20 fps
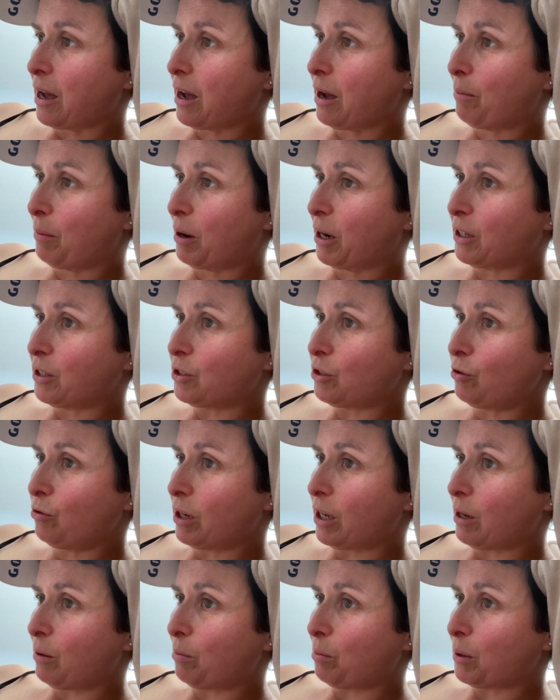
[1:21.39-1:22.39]
Among
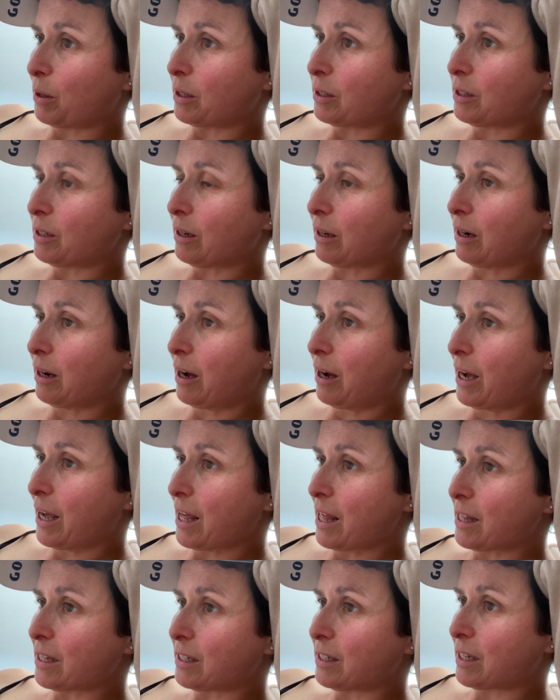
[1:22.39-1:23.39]
zookeepers,
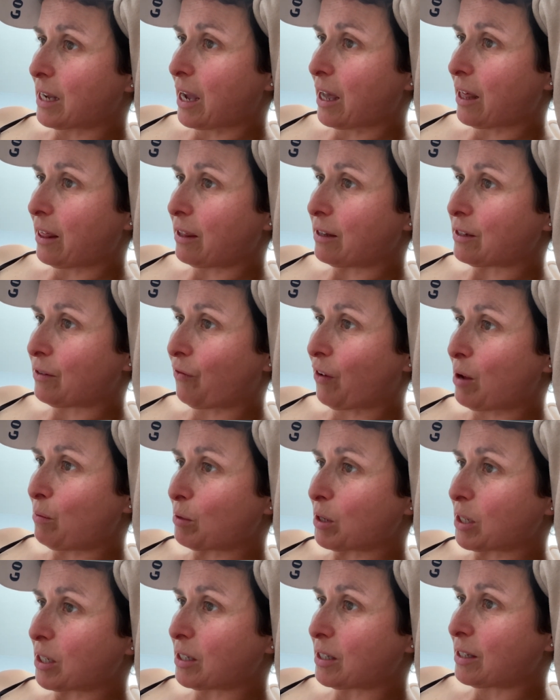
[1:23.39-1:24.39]
Goliath's death is
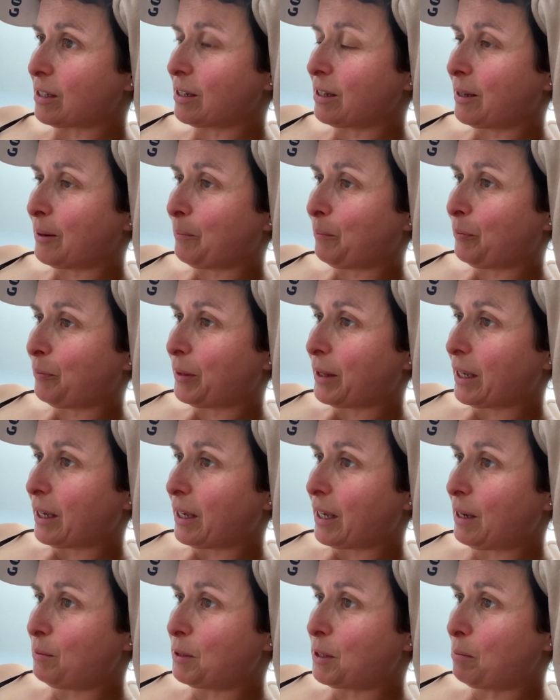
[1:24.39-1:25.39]
famous.
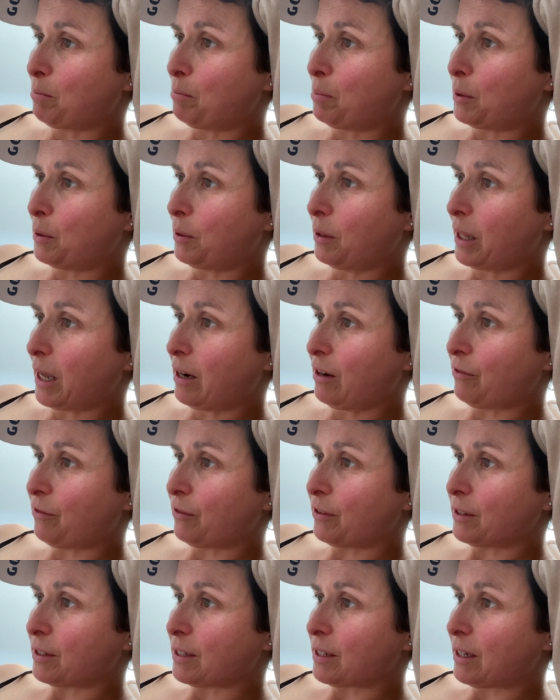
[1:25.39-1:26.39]
He was a bull
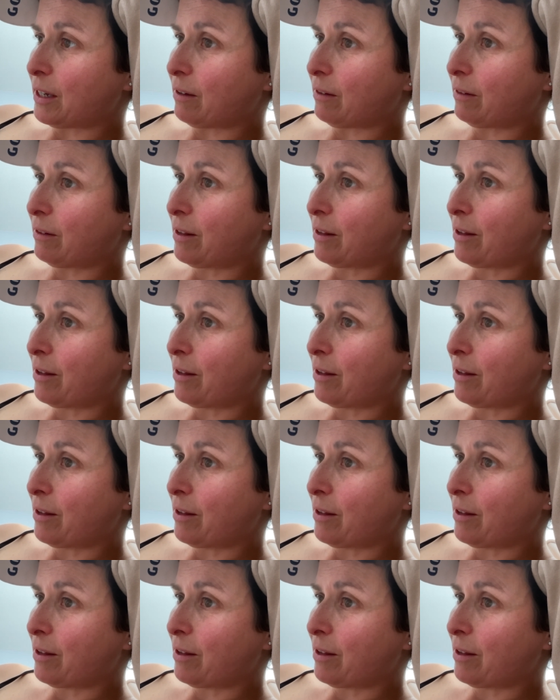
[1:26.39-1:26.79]
elephant seal,